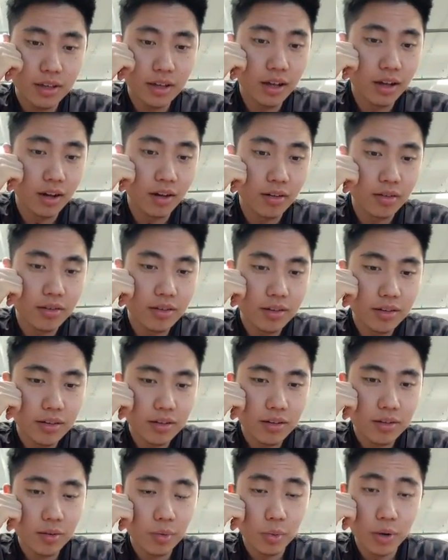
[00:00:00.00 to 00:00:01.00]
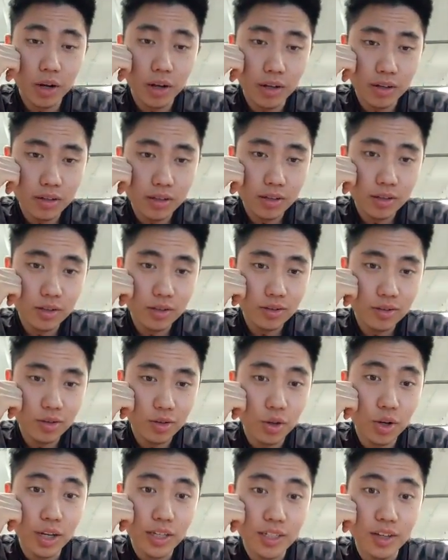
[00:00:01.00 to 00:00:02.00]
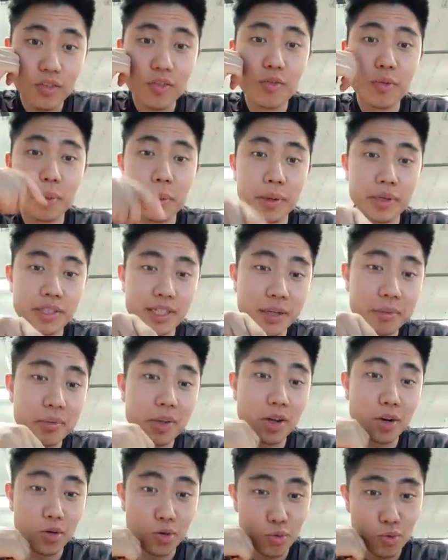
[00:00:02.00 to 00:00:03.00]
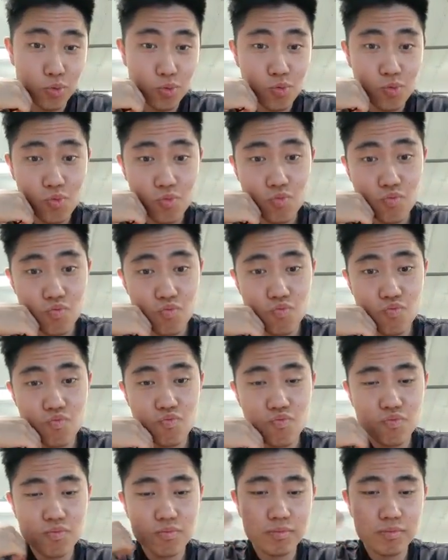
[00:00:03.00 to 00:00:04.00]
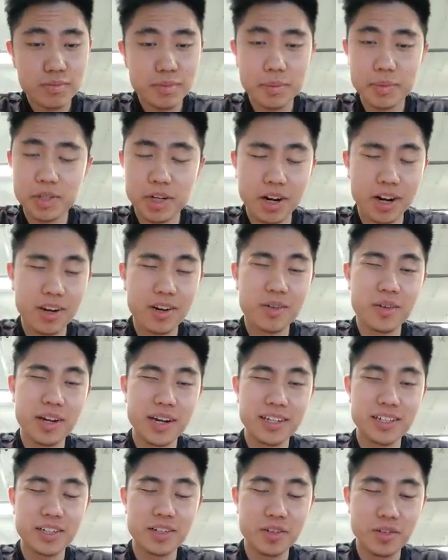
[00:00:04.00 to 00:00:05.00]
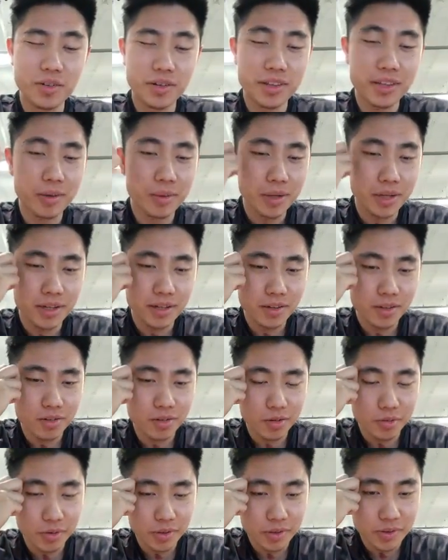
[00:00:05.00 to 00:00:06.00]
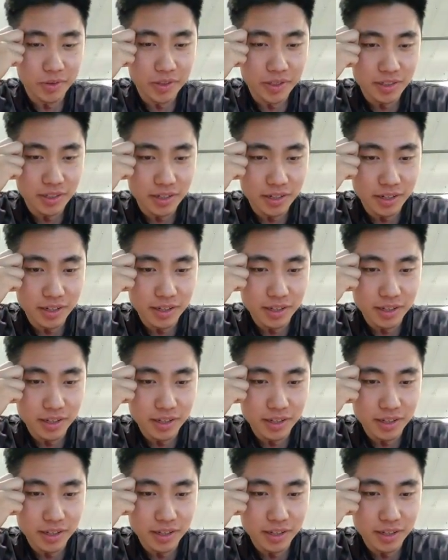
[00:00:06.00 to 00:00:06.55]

Oh, well, you guys have a football team though. I'm sorry, I don't actually know anything about University of Kentucky.